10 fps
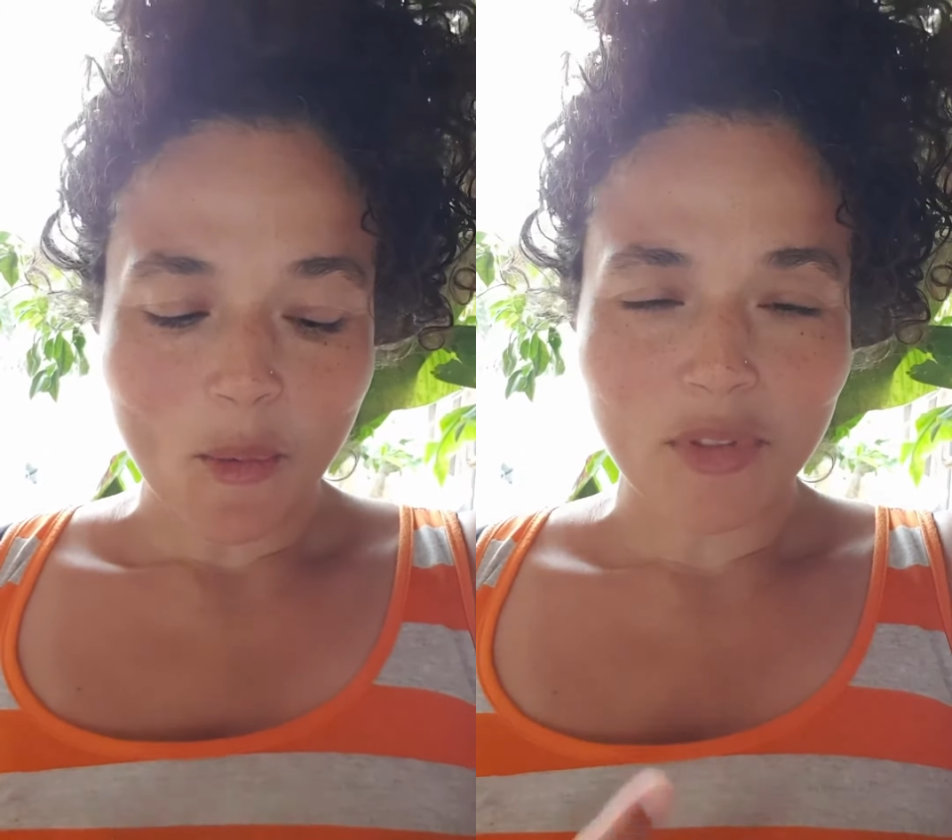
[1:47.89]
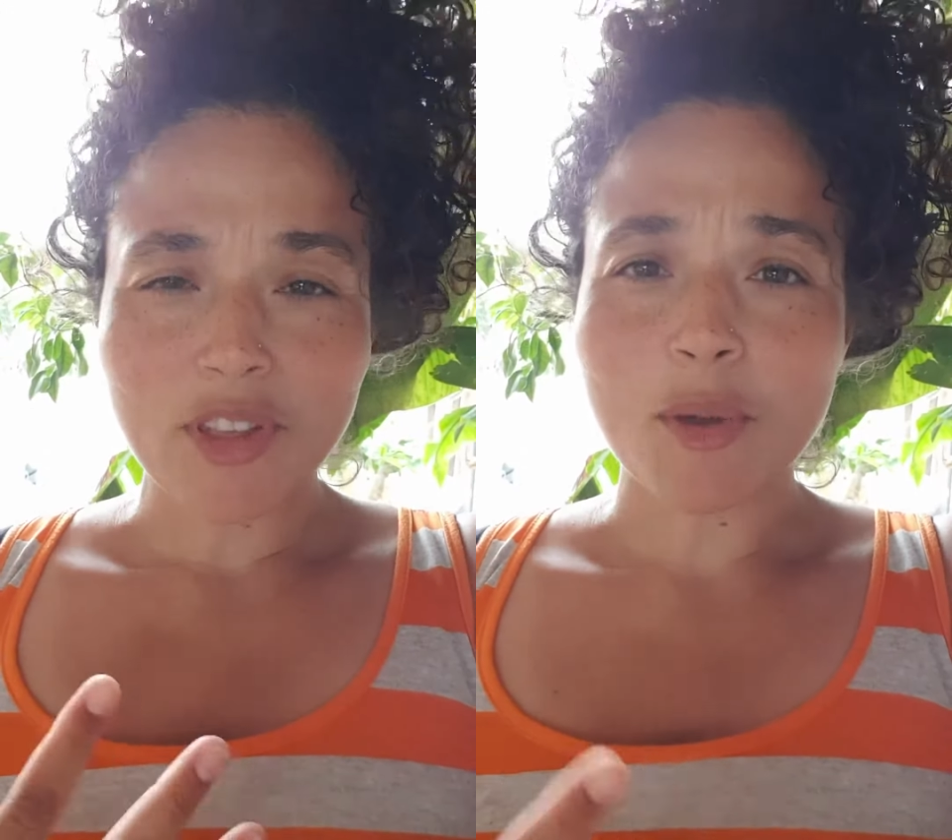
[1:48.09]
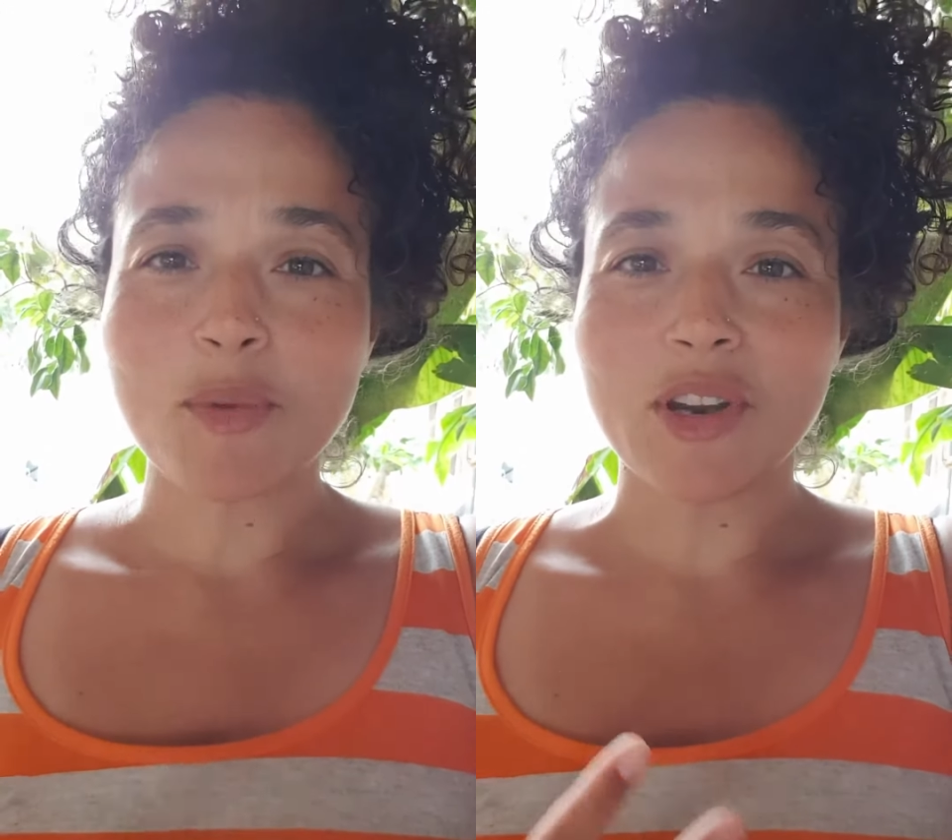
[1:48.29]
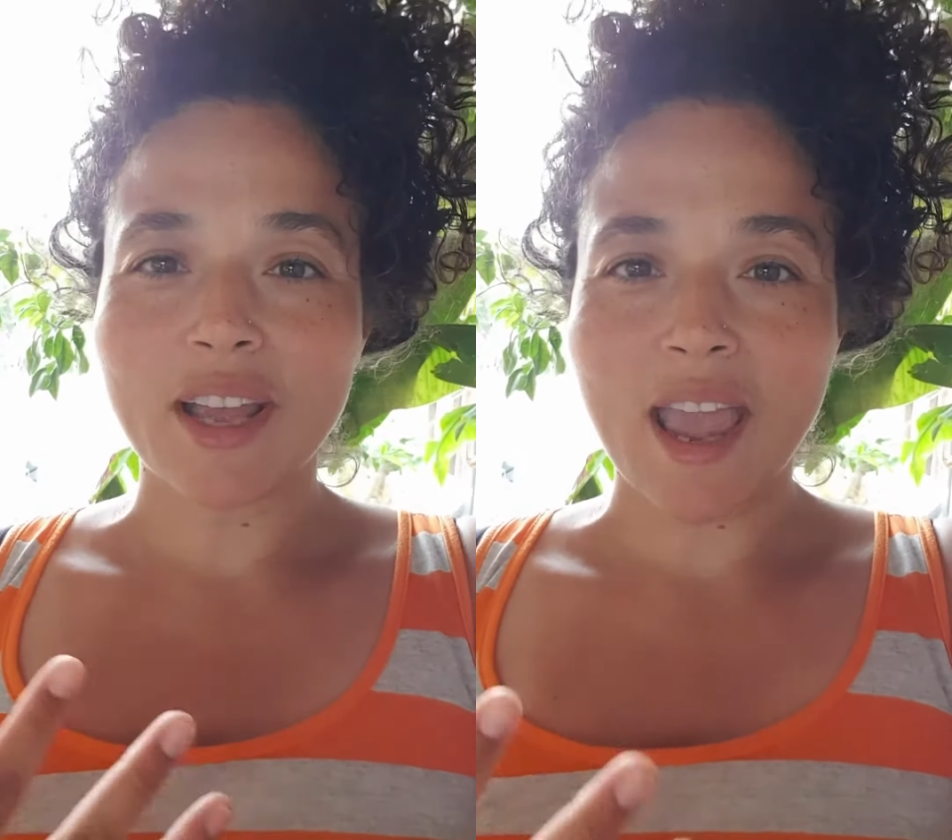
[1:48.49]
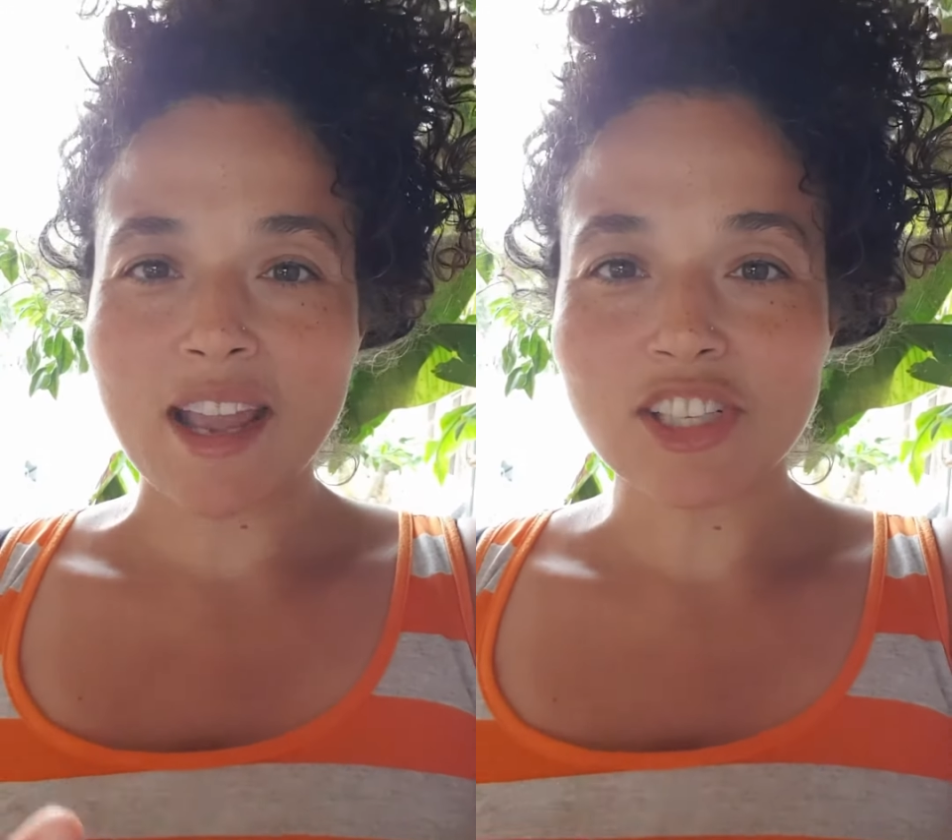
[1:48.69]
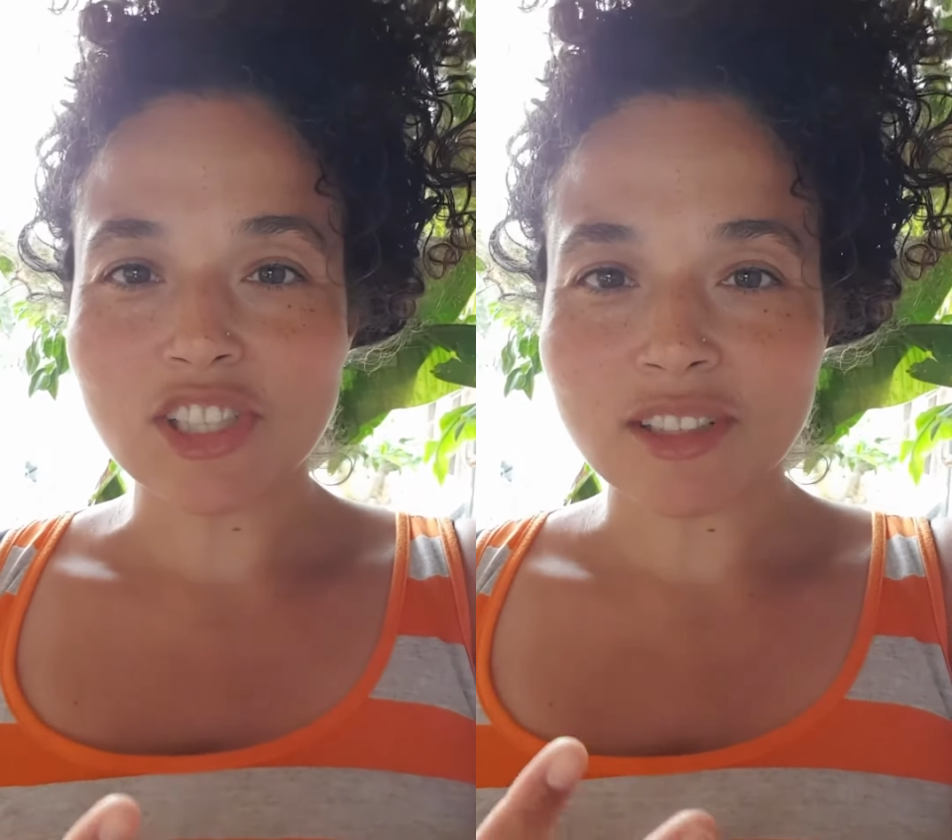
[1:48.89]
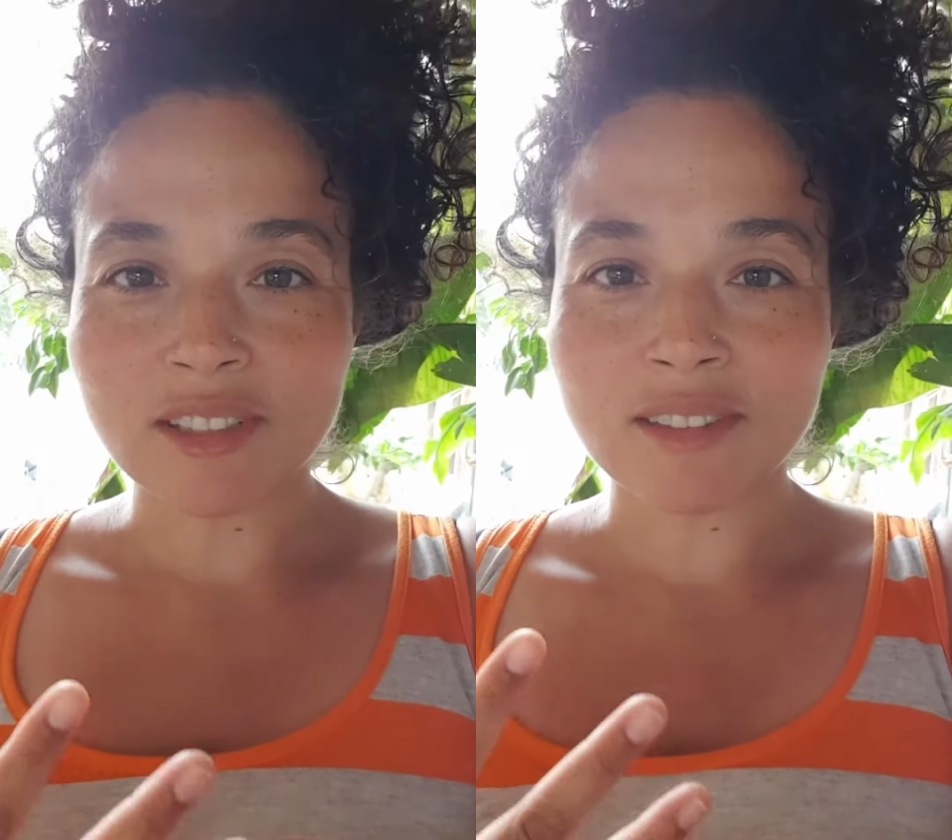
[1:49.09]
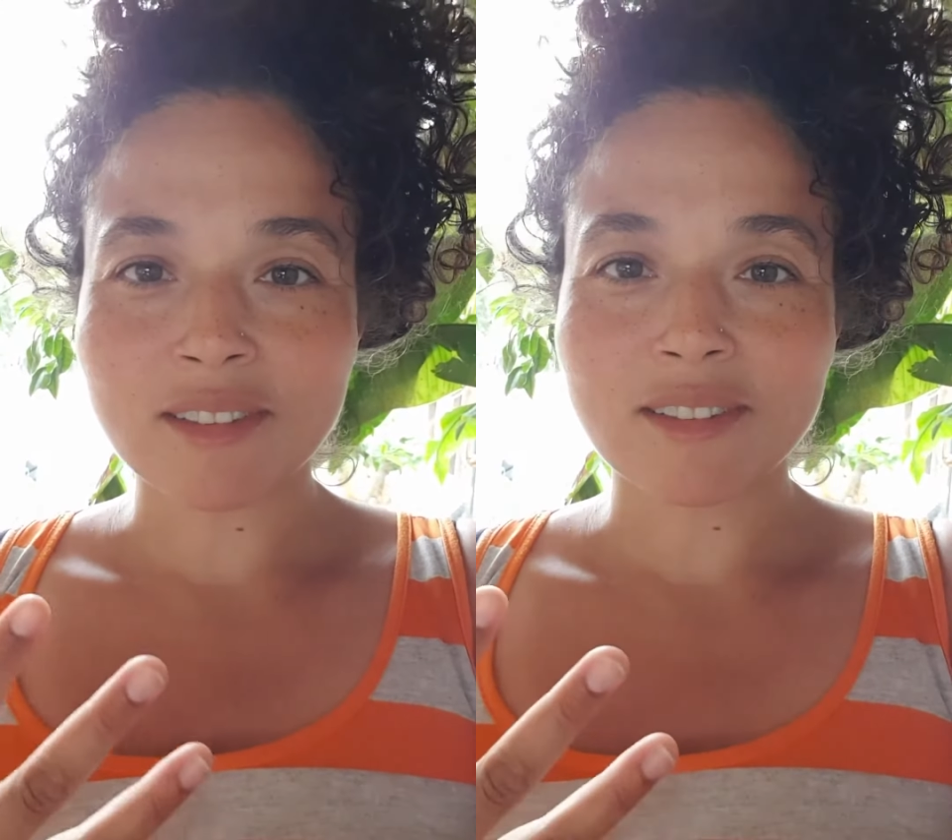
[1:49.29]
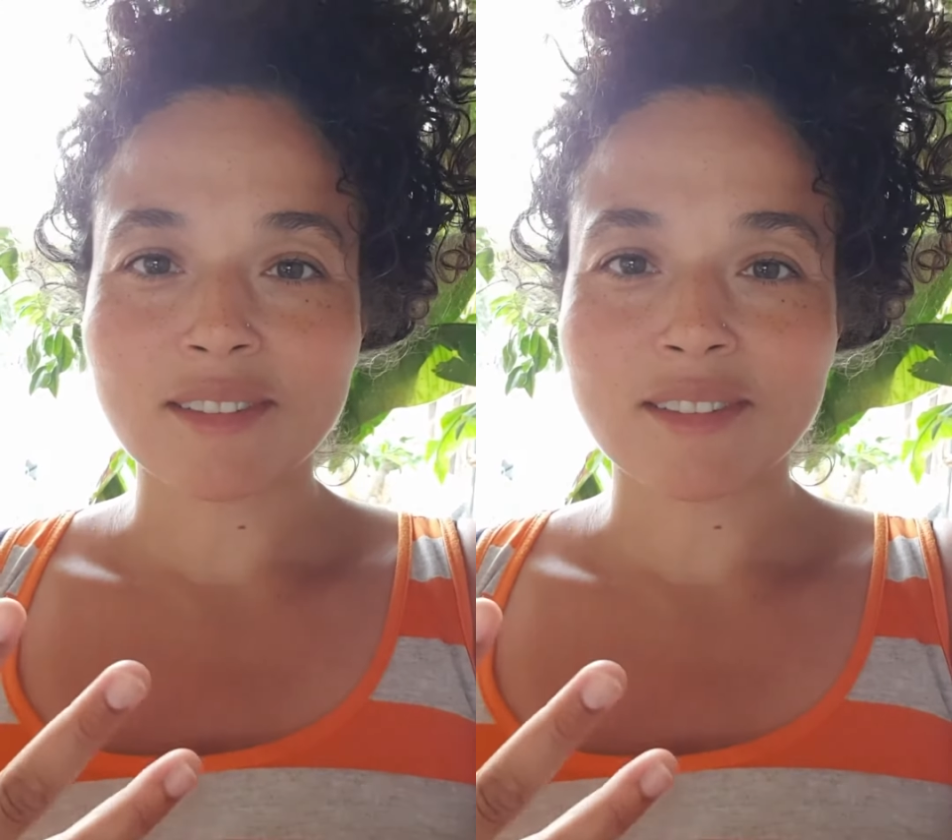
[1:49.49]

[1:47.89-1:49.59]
what the communication